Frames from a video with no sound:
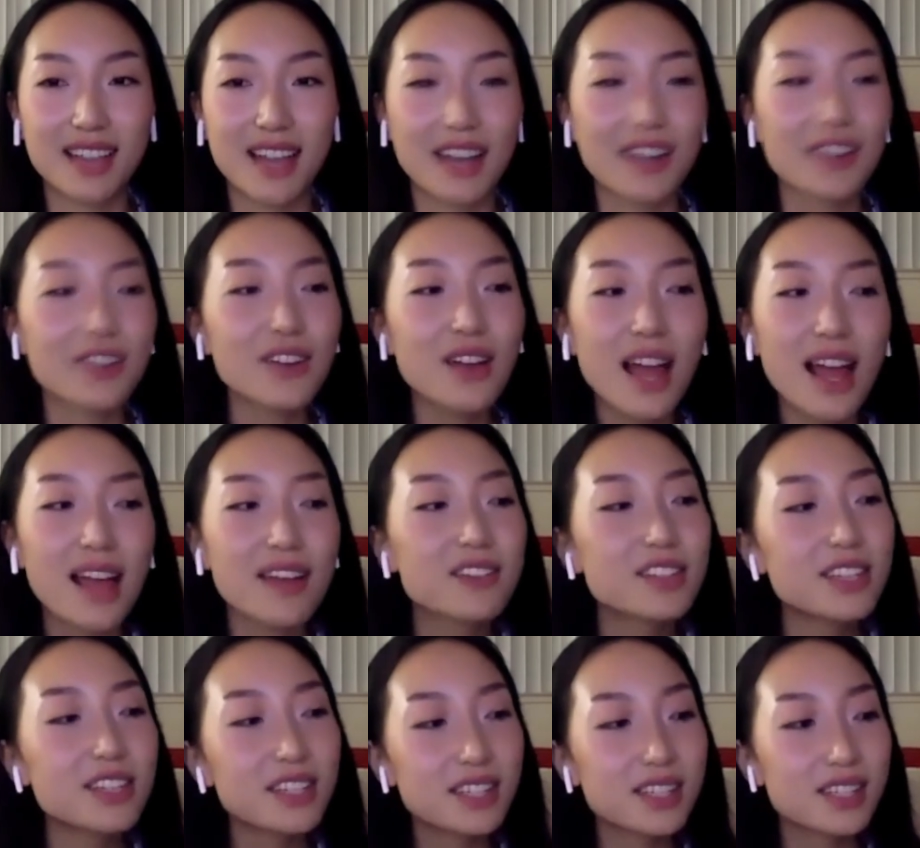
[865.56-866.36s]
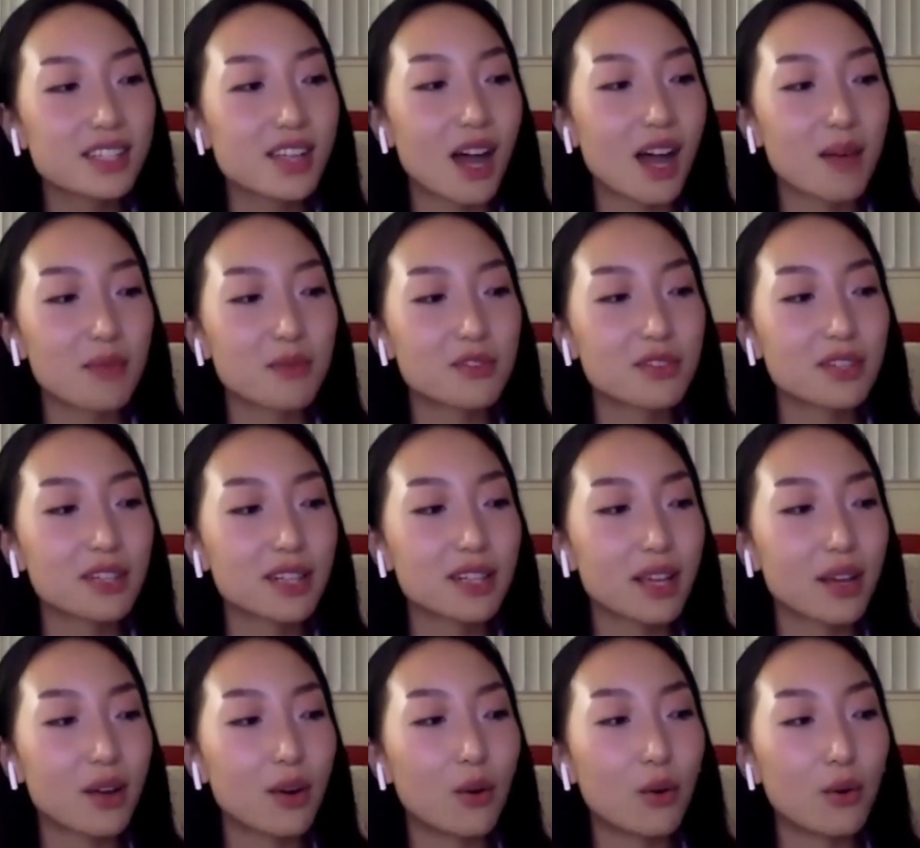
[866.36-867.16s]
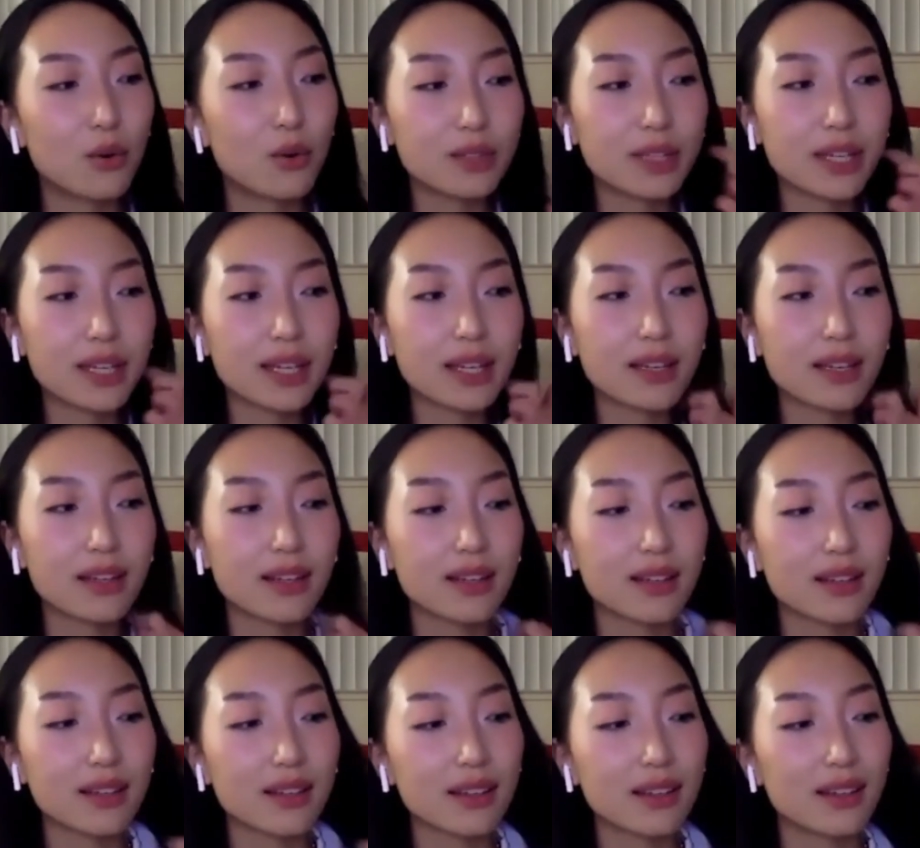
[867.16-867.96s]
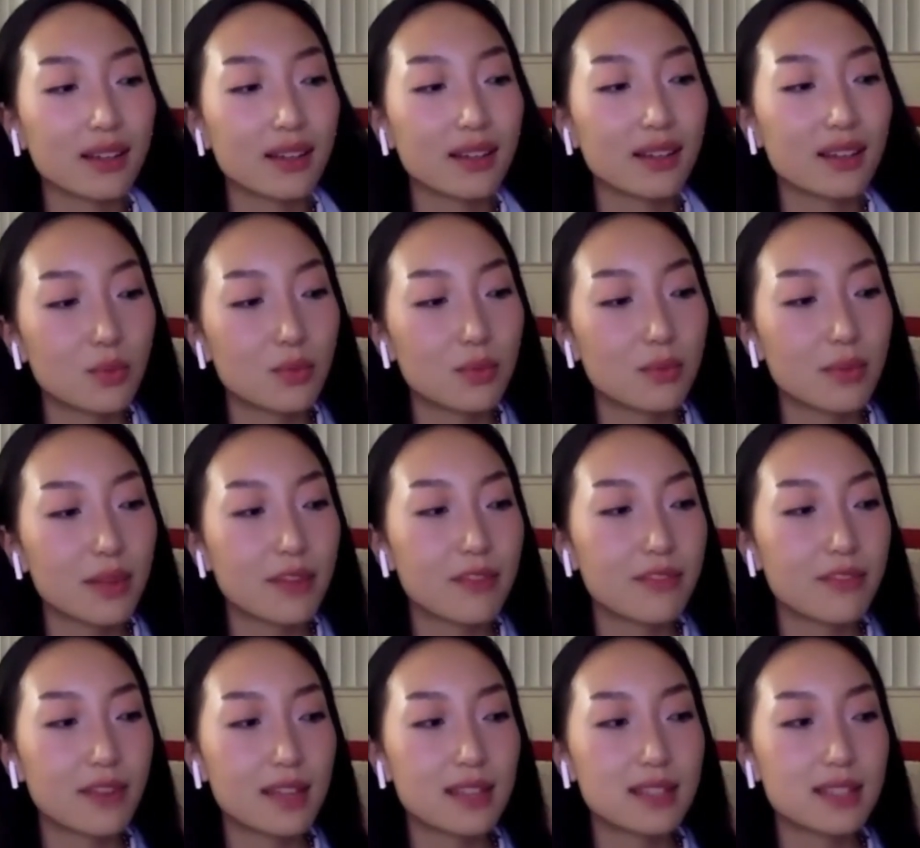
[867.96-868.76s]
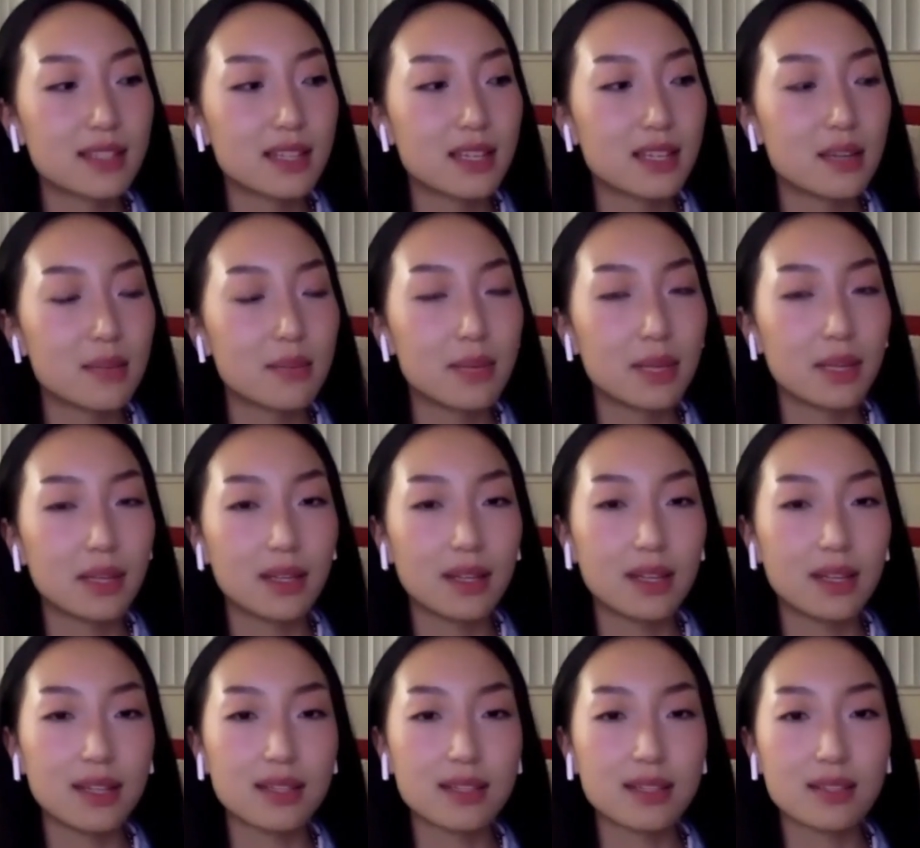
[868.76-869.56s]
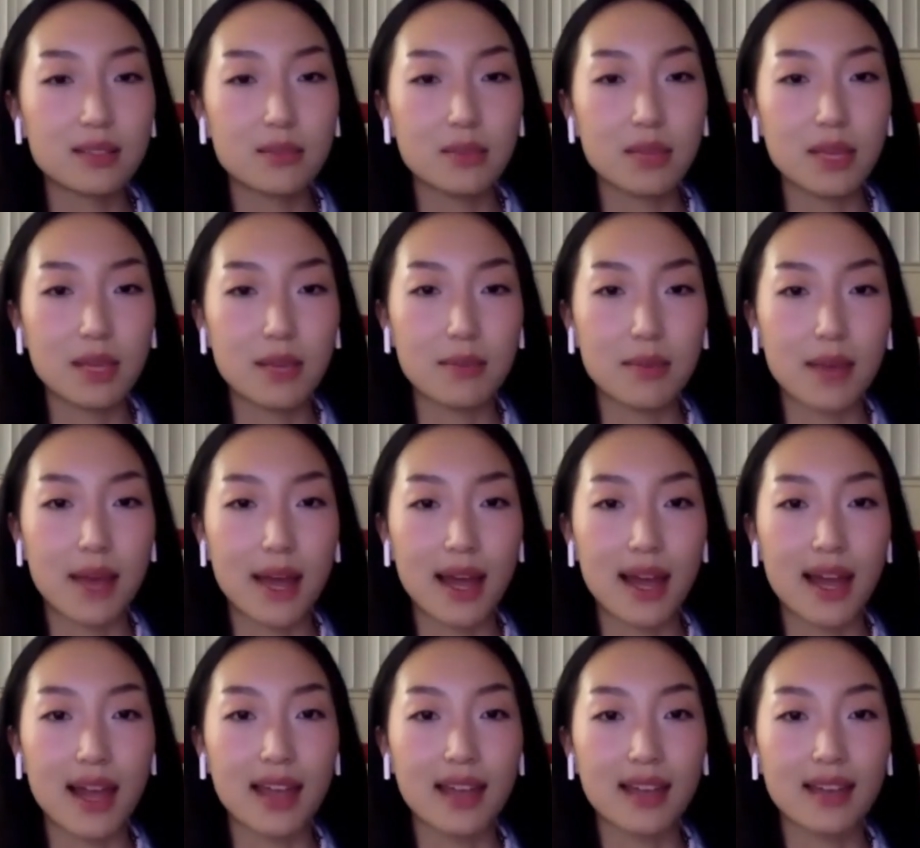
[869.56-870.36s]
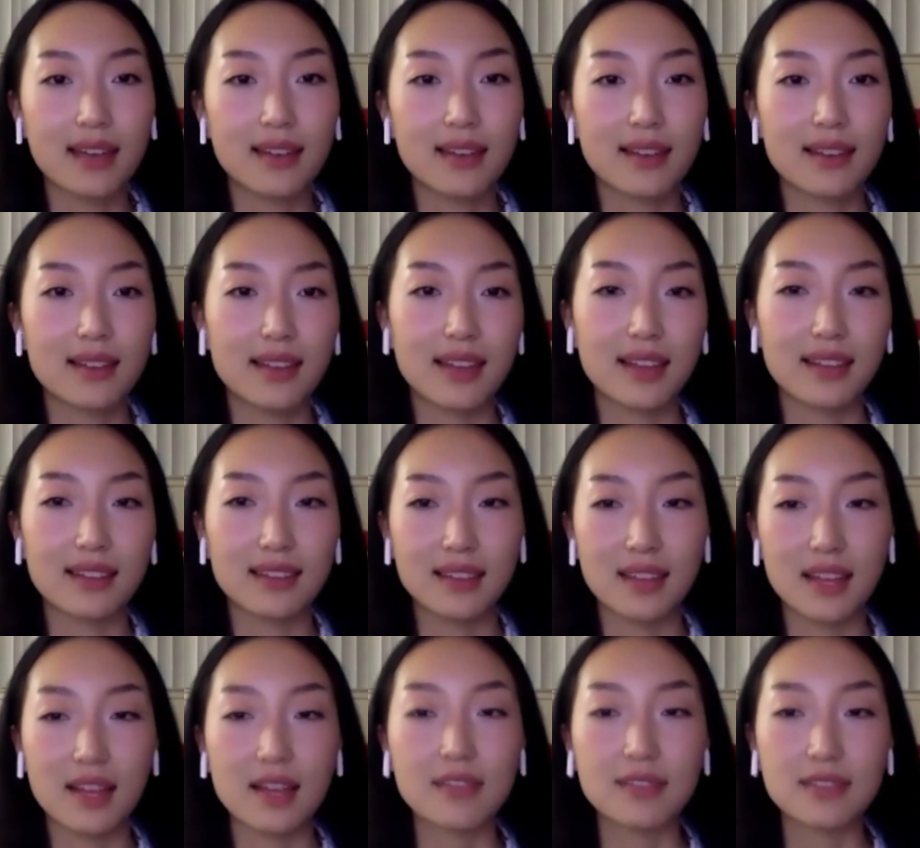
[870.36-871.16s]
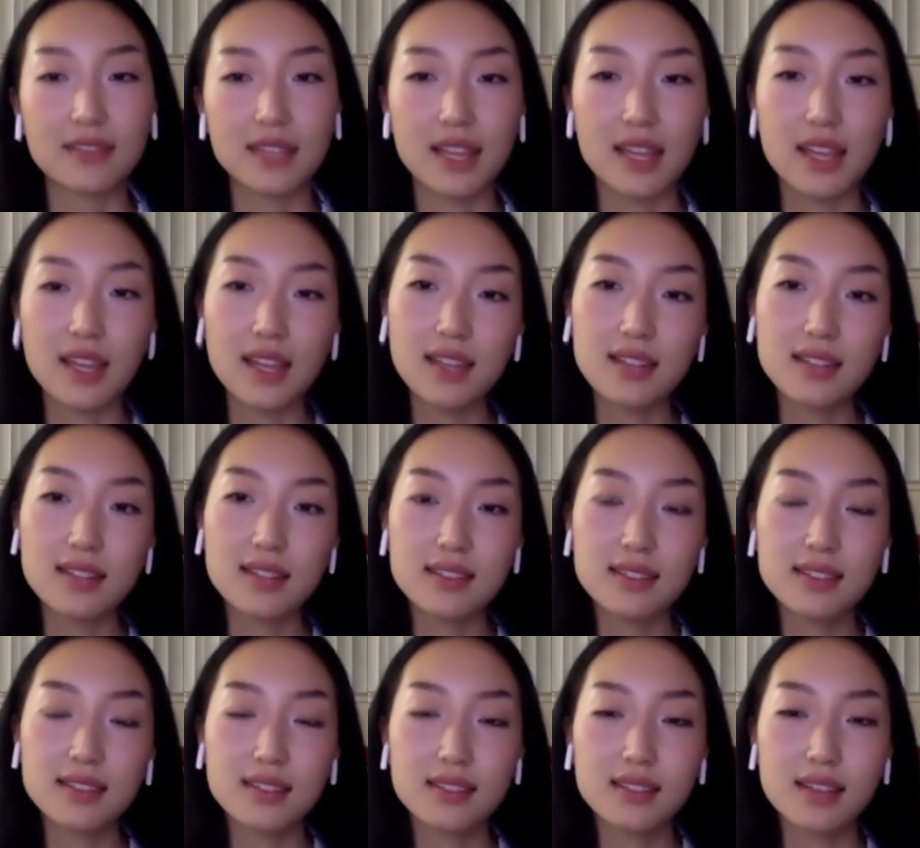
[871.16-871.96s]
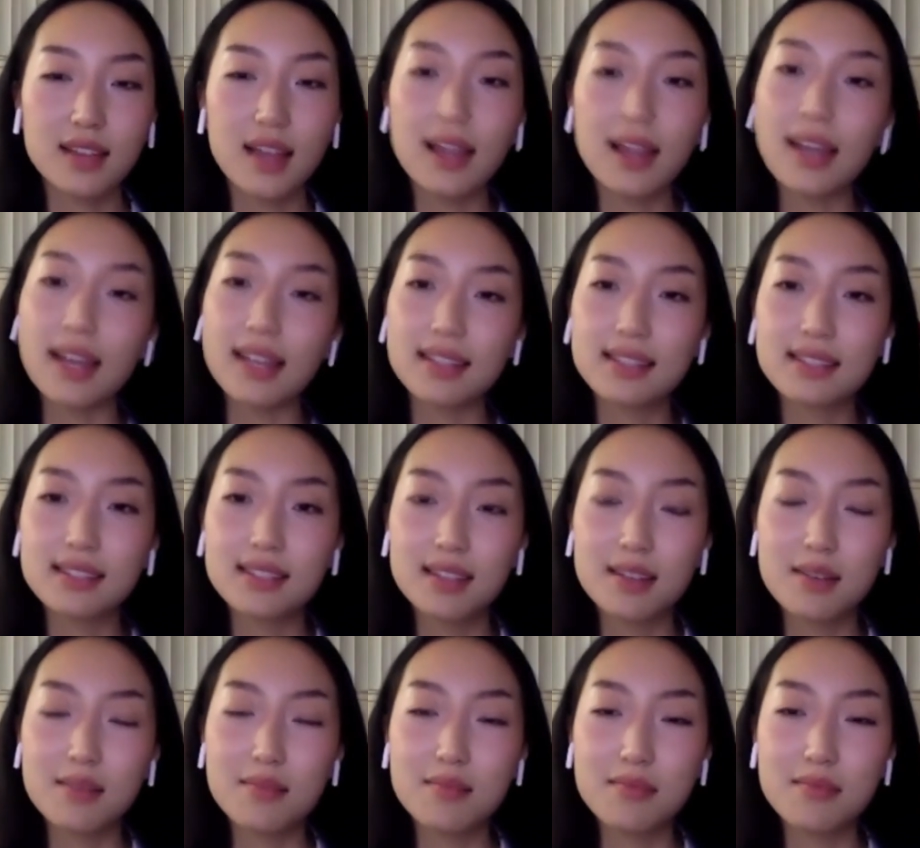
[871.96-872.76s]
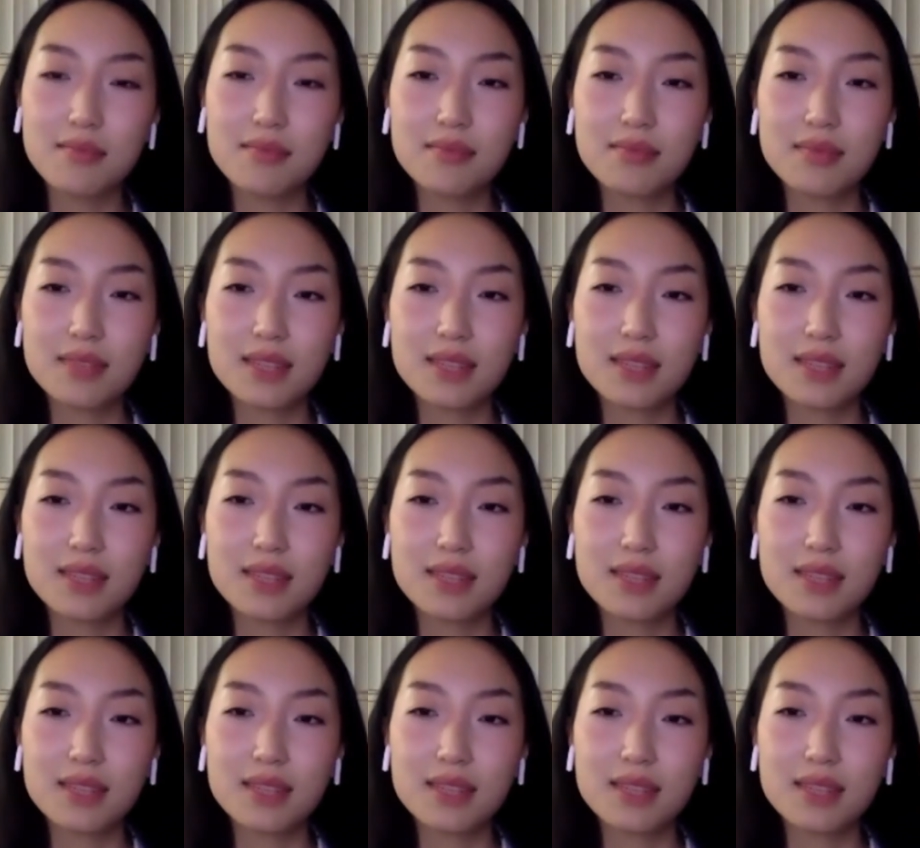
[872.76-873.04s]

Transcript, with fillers: I don't know. I just stopped really holding my friend's inabilities to meet my like love needs against them.